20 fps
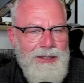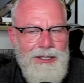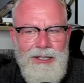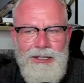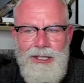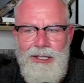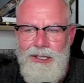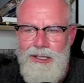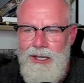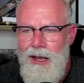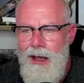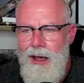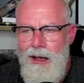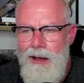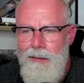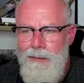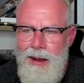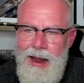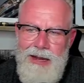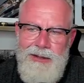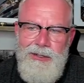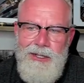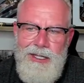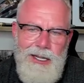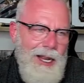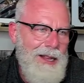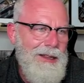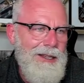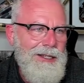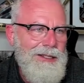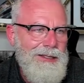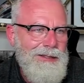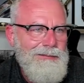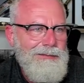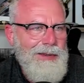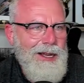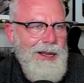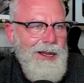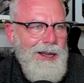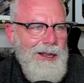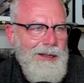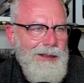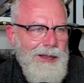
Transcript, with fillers: This is Patrick Kelley's uh,